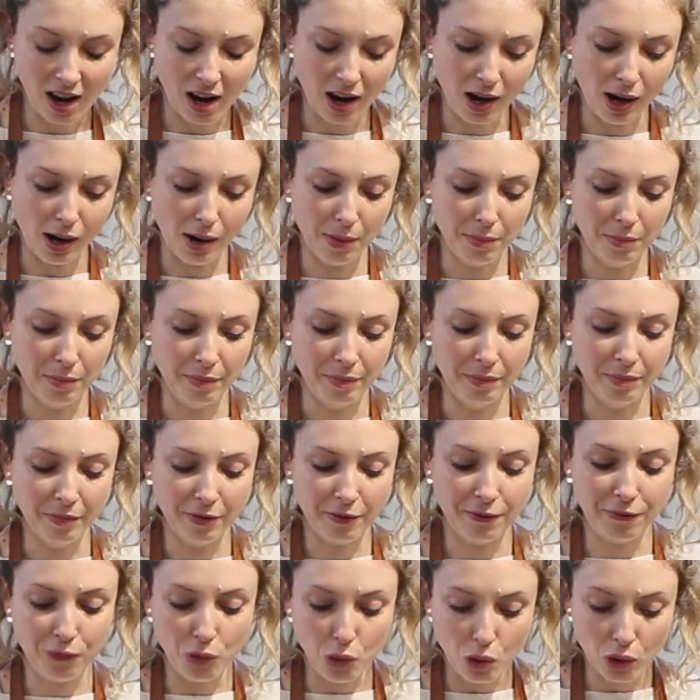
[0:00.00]

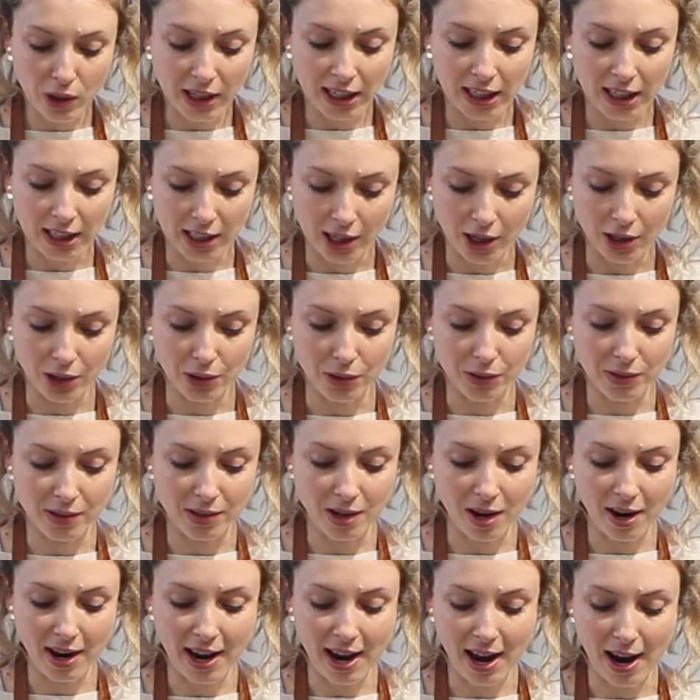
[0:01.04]
4 kilos
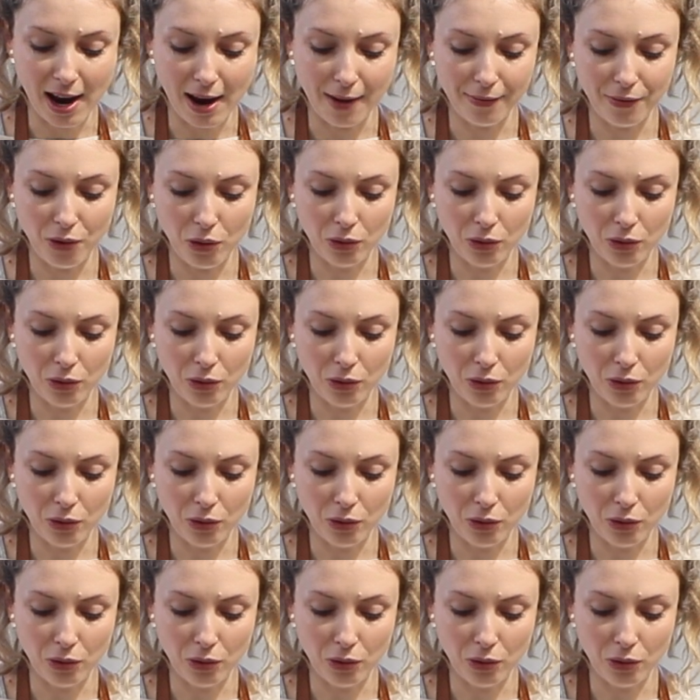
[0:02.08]
I have